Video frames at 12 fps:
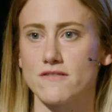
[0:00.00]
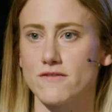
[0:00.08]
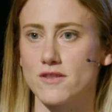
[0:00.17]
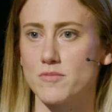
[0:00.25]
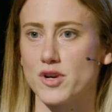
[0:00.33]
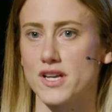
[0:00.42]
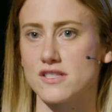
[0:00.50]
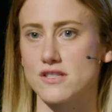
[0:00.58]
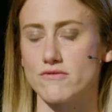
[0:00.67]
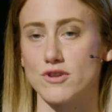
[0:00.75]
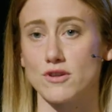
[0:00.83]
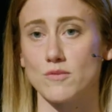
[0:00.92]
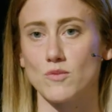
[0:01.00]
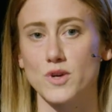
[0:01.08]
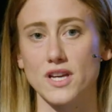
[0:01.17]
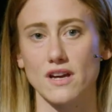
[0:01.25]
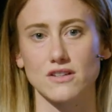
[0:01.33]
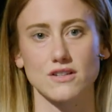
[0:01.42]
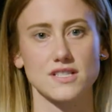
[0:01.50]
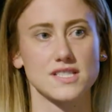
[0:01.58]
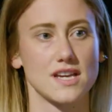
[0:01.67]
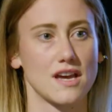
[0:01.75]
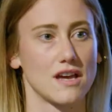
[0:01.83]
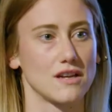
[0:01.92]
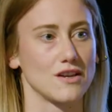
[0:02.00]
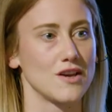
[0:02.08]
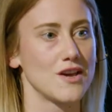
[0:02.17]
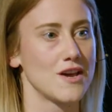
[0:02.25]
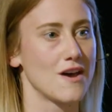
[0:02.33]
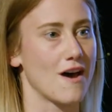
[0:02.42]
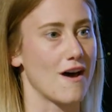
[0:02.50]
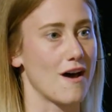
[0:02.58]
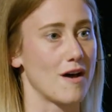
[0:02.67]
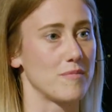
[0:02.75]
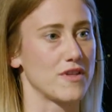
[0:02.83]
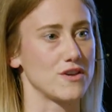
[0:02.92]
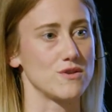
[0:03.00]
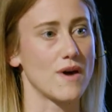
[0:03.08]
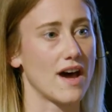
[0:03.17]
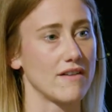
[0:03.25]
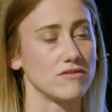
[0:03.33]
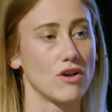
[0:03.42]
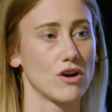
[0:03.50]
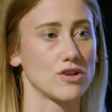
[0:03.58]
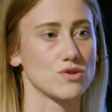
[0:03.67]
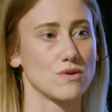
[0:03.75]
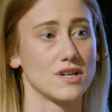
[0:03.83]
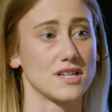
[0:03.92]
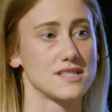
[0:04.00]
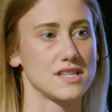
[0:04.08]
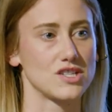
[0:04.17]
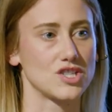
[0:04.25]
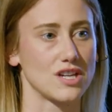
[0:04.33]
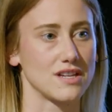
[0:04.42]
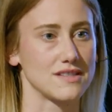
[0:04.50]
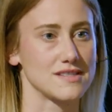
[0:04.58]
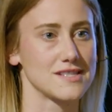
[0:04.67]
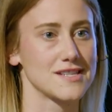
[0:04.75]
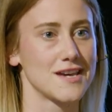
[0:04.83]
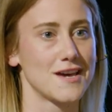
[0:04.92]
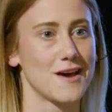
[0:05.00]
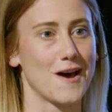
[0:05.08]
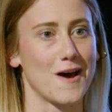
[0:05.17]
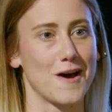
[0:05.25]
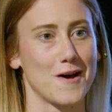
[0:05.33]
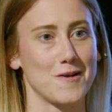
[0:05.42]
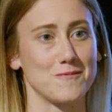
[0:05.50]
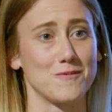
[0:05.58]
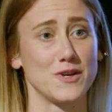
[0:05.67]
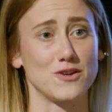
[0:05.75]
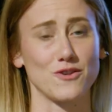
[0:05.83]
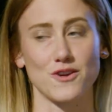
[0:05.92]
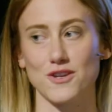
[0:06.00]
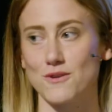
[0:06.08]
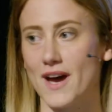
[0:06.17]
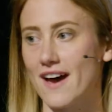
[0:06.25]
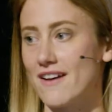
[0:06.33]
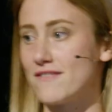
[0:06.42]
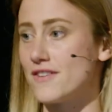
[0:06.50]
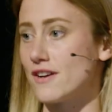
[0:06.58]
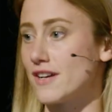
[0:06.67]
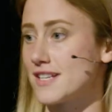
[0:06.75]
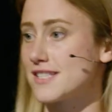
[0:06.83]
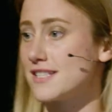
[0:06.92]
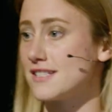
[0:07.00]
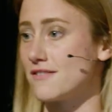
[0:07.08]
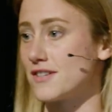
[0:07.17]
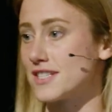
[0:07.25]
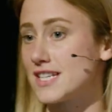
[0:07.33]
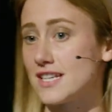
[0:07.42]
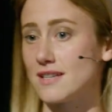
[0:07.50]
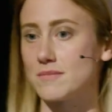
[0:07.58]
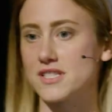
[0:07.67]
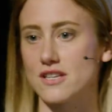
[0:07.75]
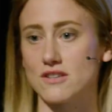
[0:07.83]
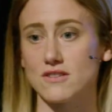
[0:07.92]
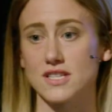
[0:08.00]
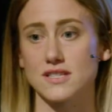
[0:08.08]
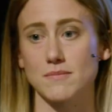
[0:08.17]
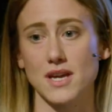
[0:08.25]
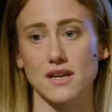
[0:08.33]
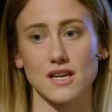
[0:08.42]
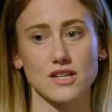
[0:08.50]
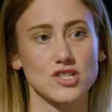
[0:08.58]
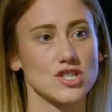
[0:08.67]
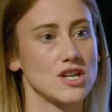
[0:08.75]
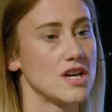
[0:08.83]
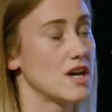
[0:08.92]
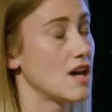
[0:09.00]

for the brands in the room. We understand that you have large organizations. We know that you have various different teams that you need to manage.